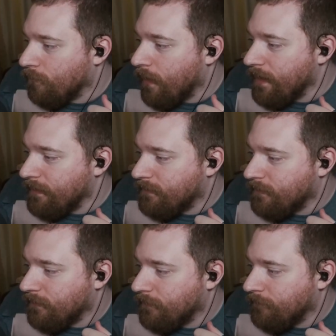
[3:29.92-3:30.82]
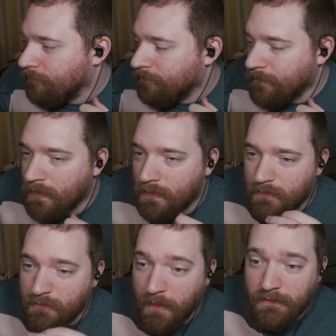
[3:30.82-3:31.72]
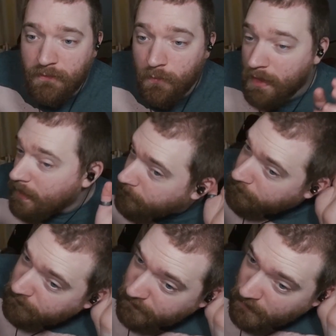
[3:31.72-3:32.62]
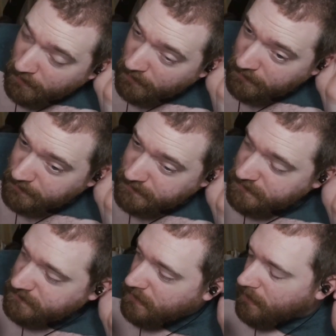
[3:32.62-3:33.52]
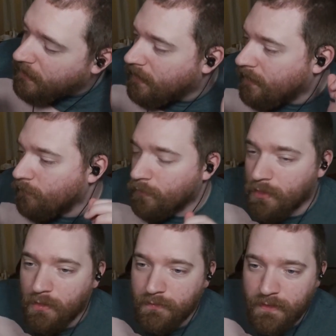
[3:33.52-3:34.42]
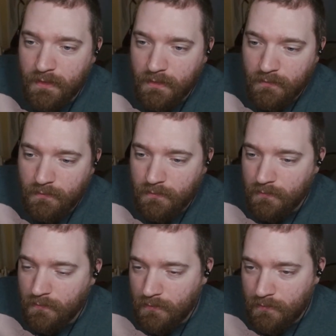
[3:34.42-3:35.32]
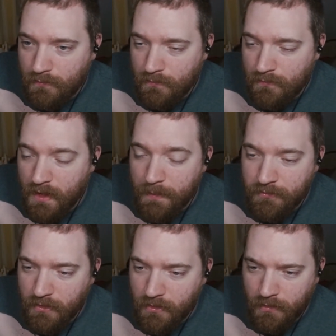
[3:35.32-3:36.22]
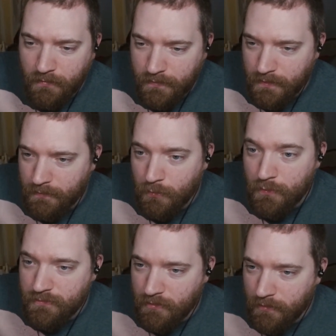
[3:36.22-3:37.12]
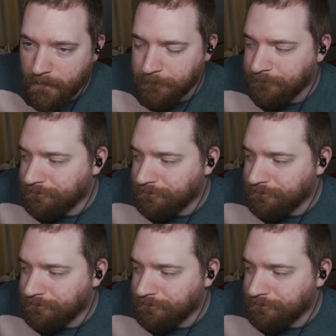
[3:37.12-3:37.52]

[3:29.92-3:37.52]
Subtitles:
right. Spot to the right is where all the... setups are, all the booths are.